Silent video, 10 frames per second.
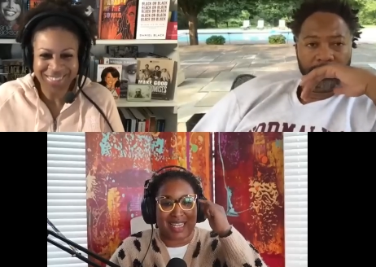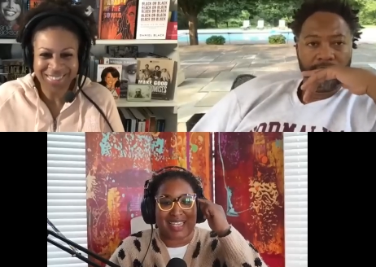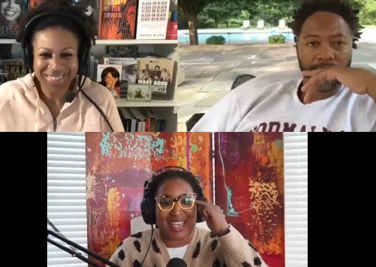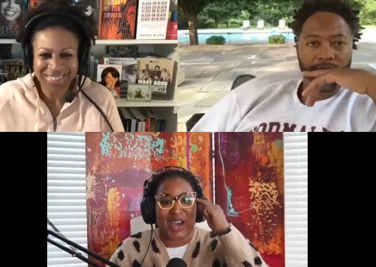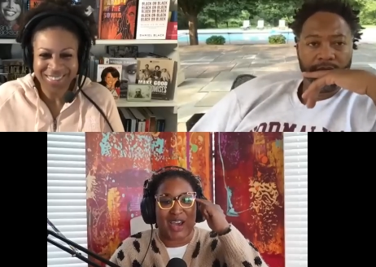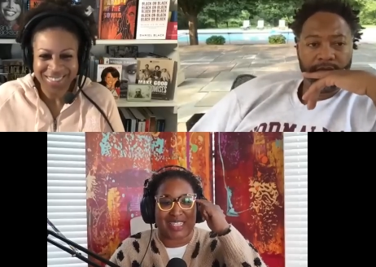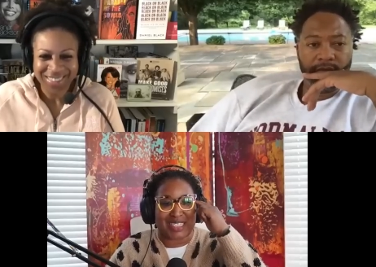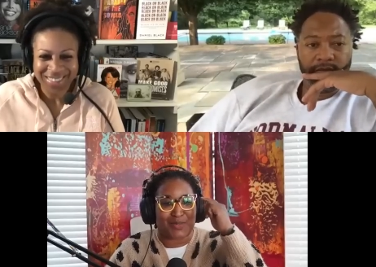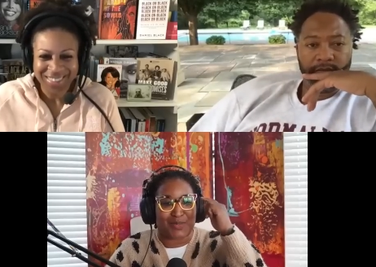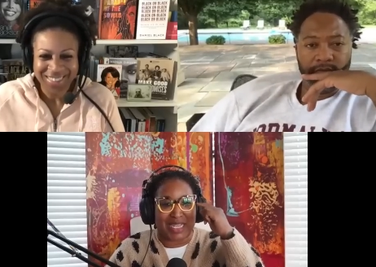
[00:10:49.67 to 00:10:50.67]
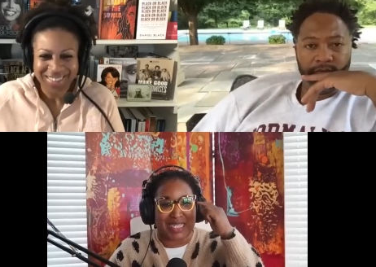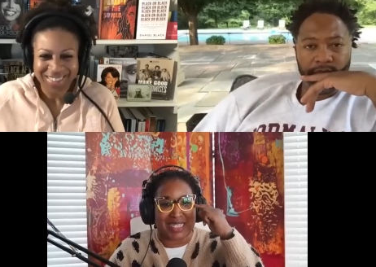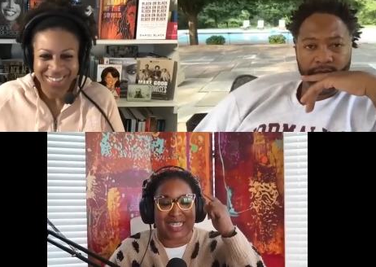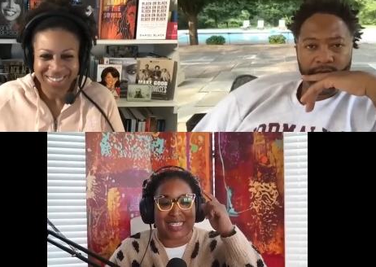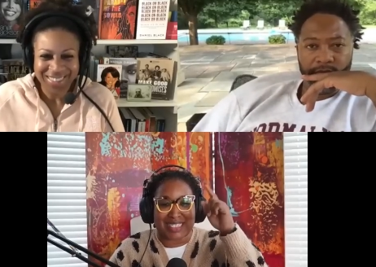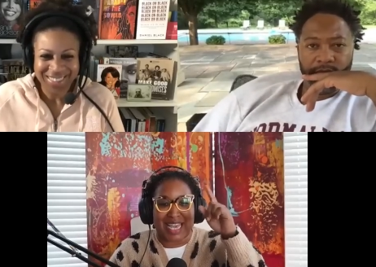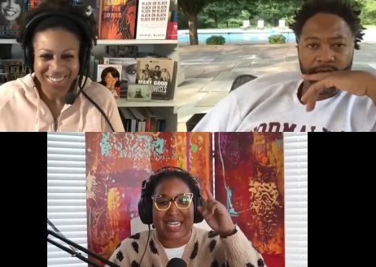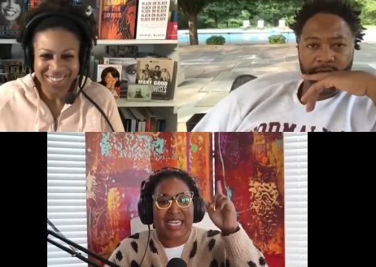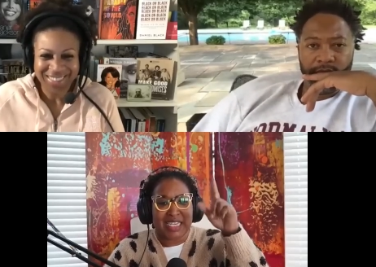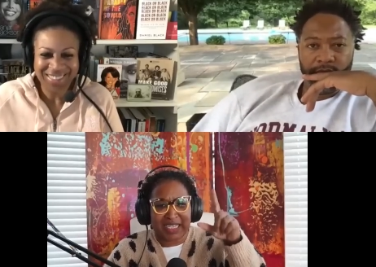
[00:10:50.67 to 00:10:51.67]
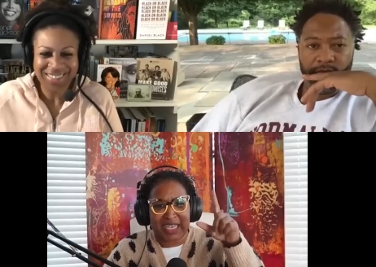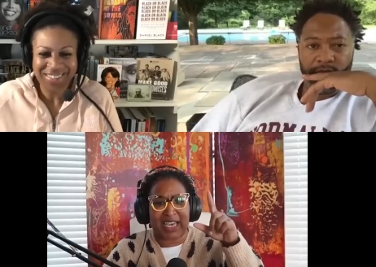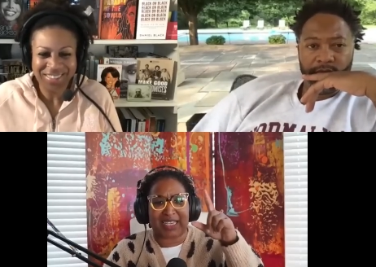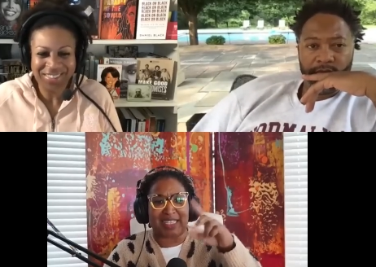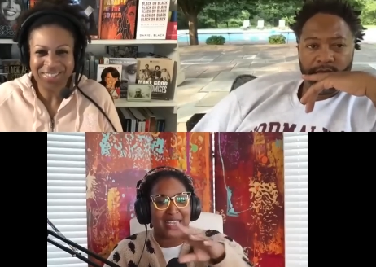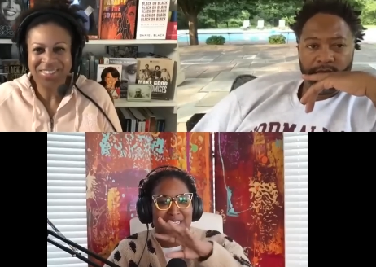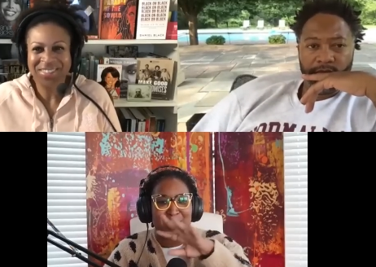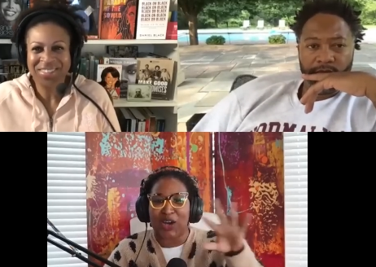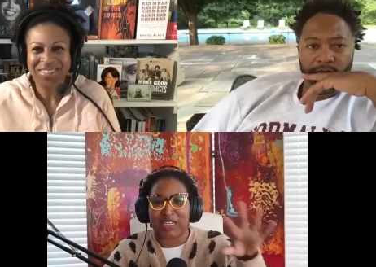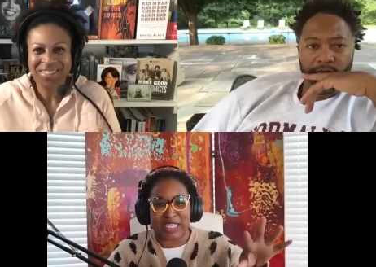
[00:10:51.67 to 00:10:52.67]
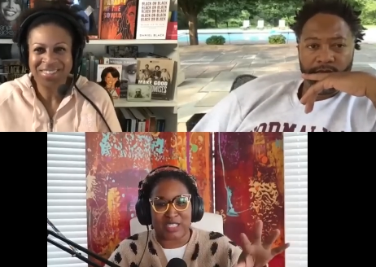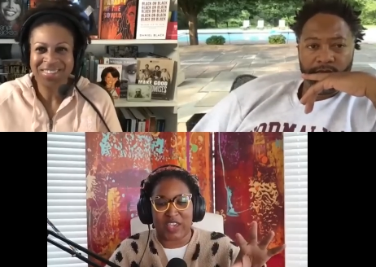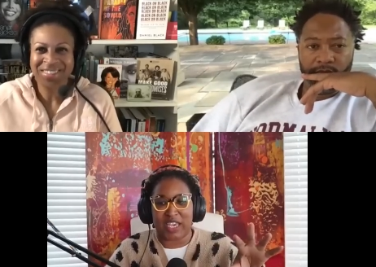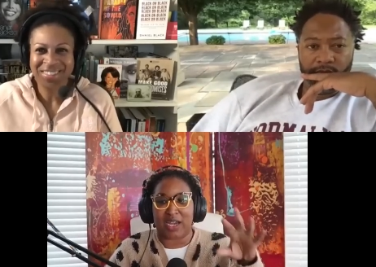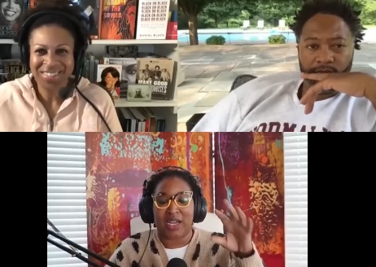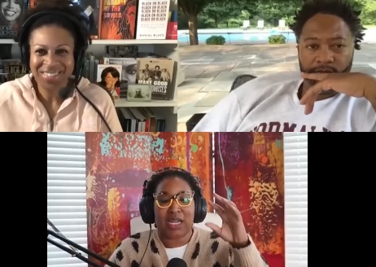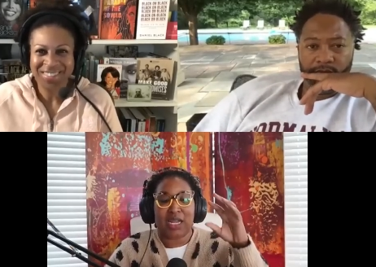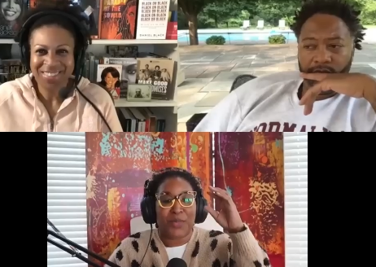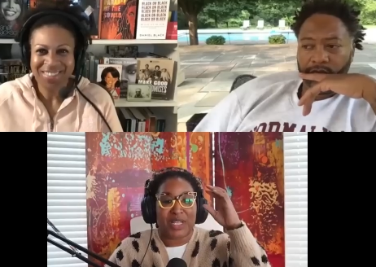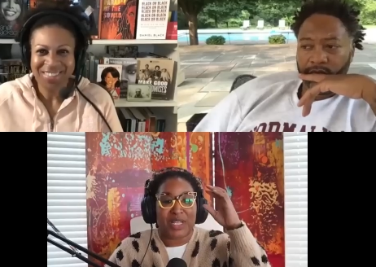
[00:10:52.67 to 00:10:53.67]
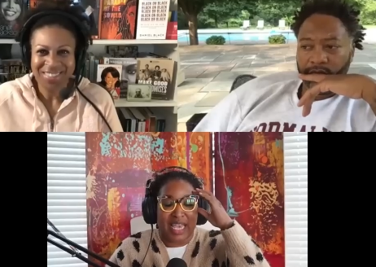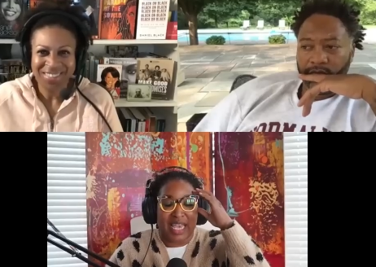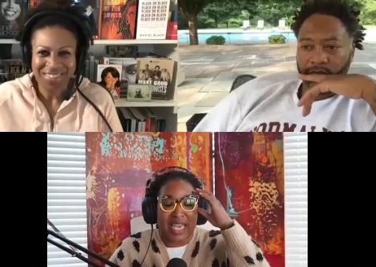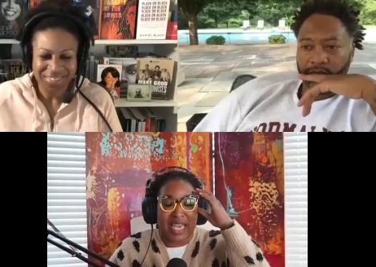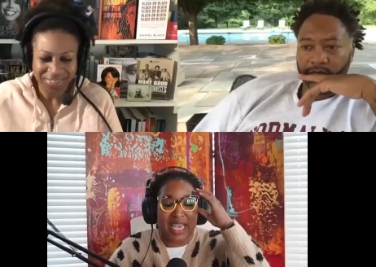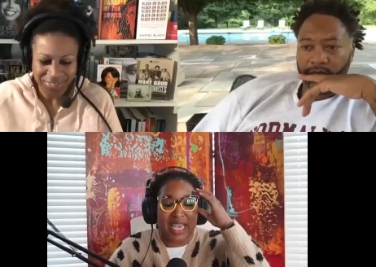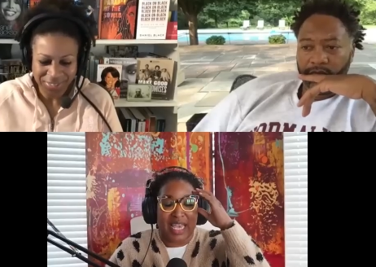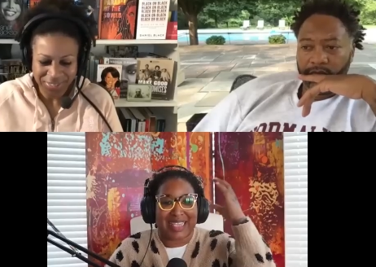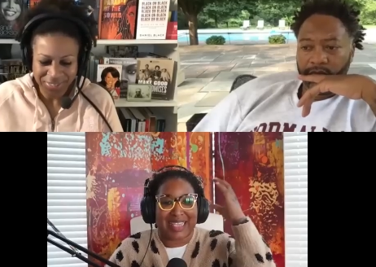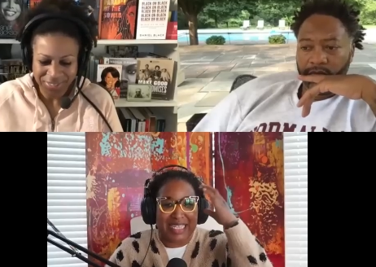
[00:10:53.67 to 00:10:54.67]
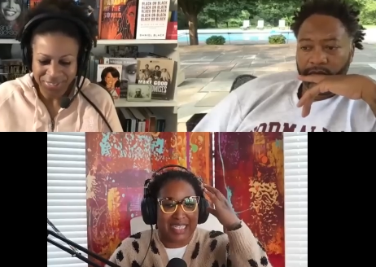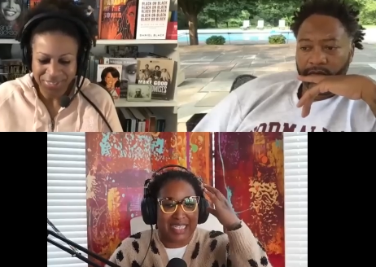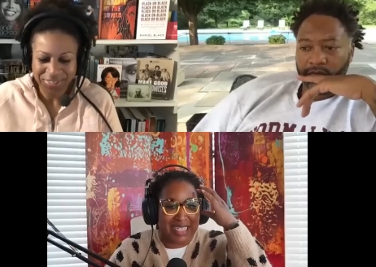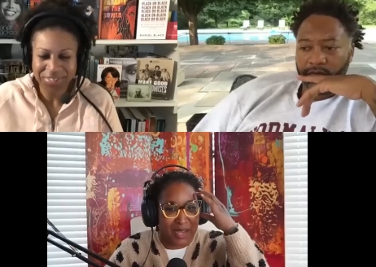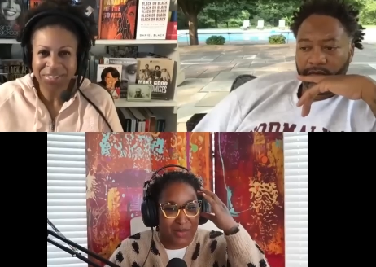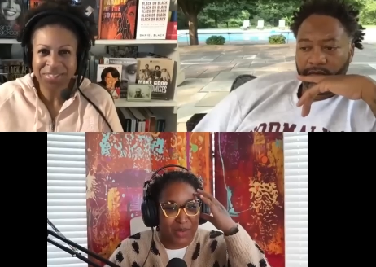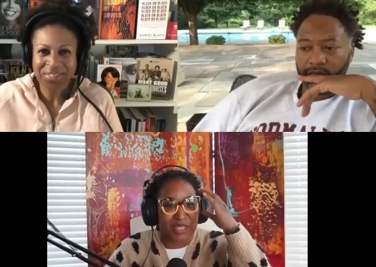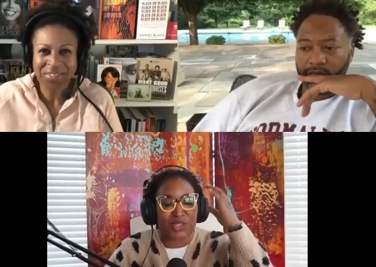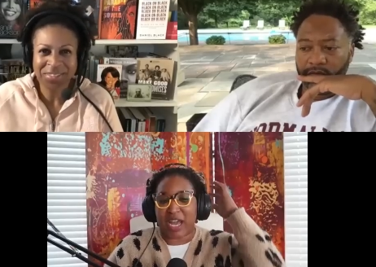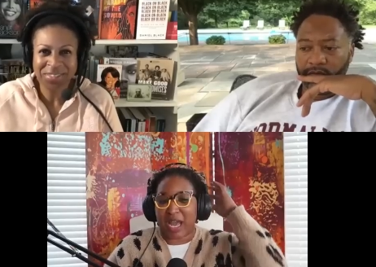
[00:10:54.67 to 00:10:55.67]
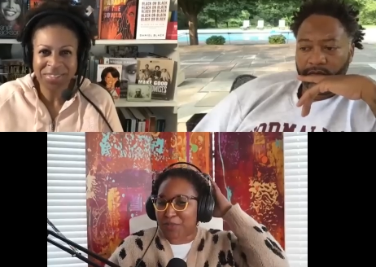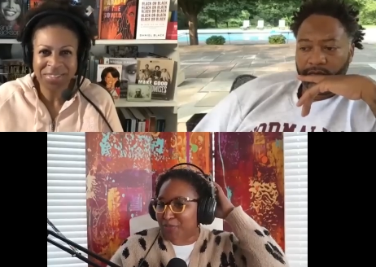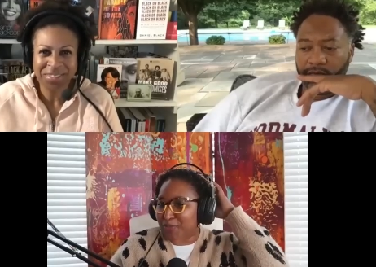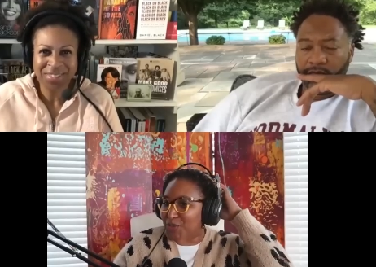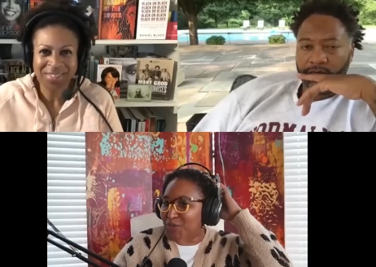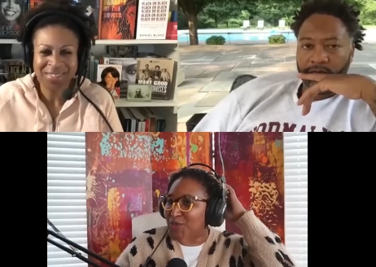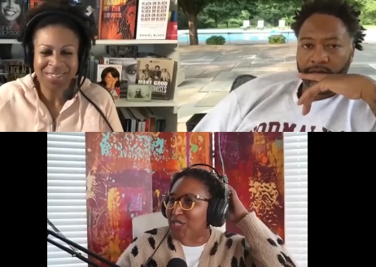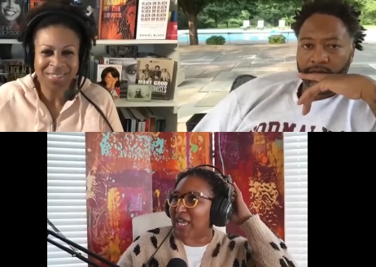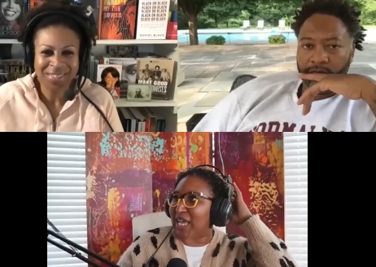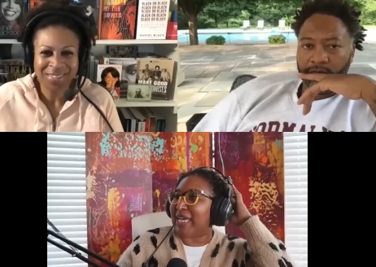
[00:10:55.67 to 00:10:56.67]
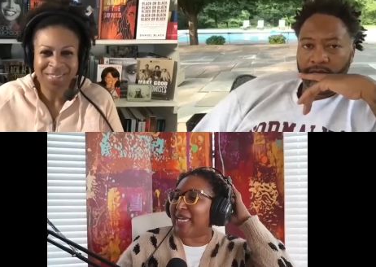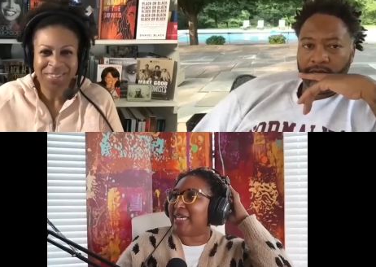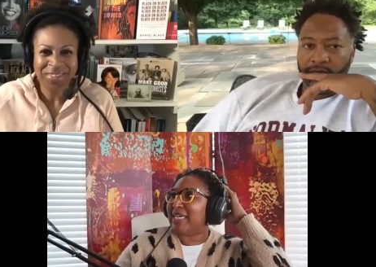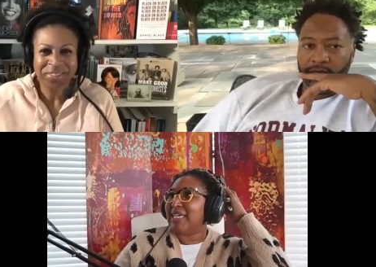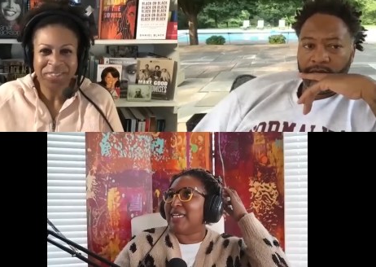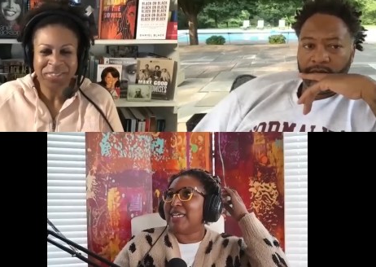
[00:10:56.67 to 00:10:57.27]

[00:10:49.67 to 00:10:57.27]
Speaker 1: that y'all are explaining It is like, yes, I think all oh, that's fair, but they are not thinking that way. You got people who are like,